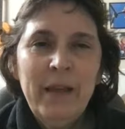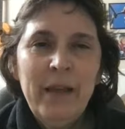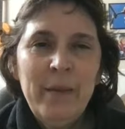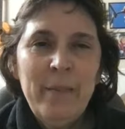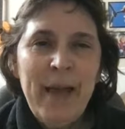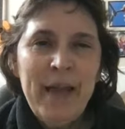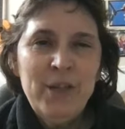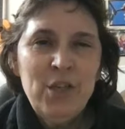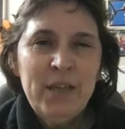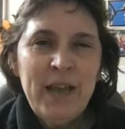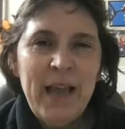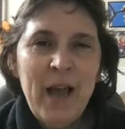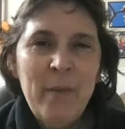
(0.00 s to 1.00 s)

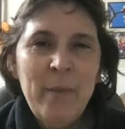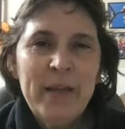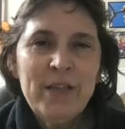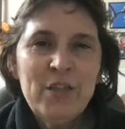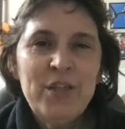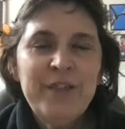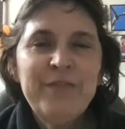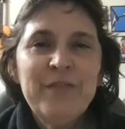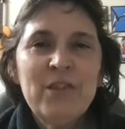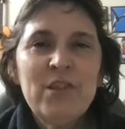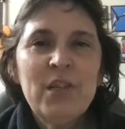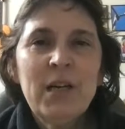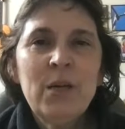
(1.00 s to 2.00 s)
Imagine how much
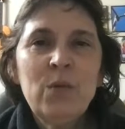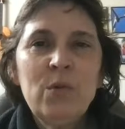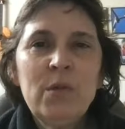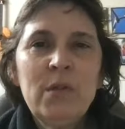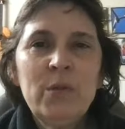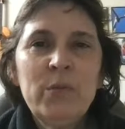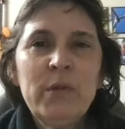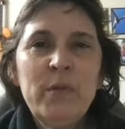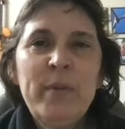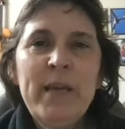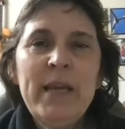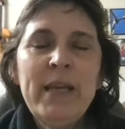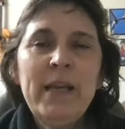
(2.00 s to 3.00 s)
different our world would
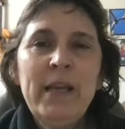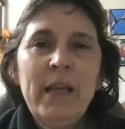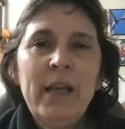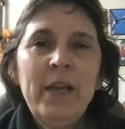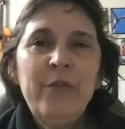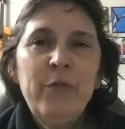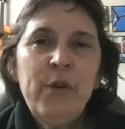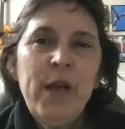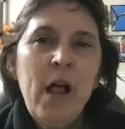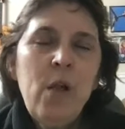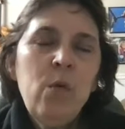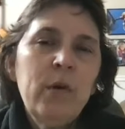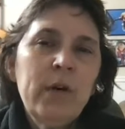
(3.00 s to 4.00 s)
be if we
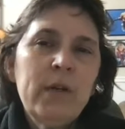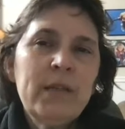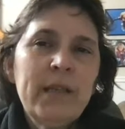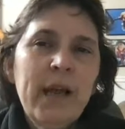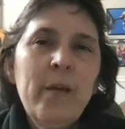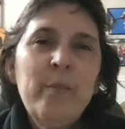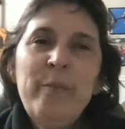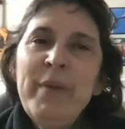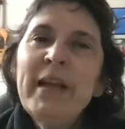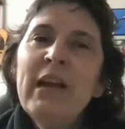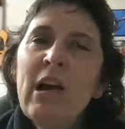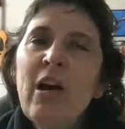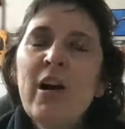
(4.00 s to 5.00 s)
all worked a
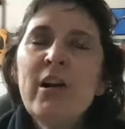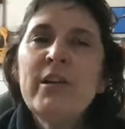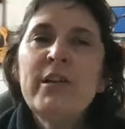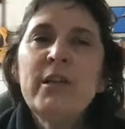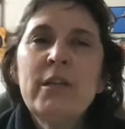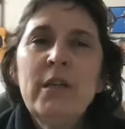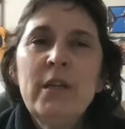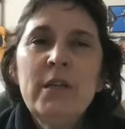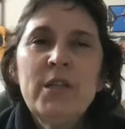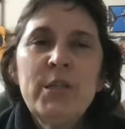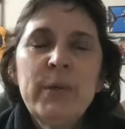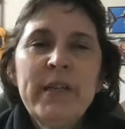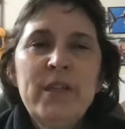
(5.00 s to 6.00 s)
bit harder
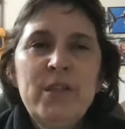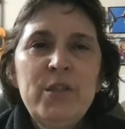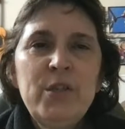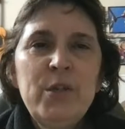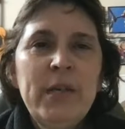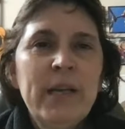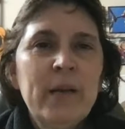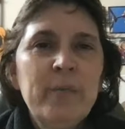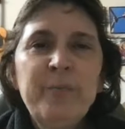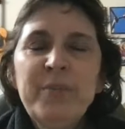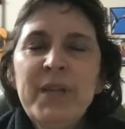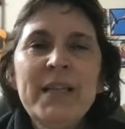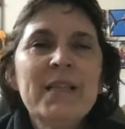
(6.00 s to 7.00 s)
to exude a
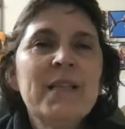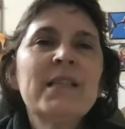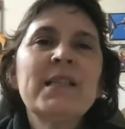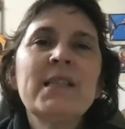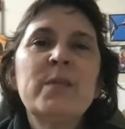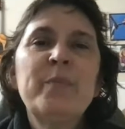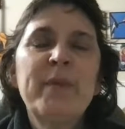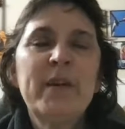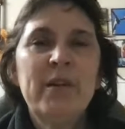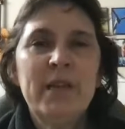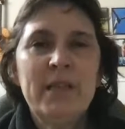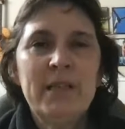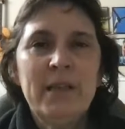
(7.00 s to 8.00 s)
pleasant
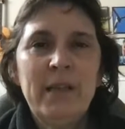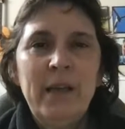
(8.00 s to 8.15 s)
spirit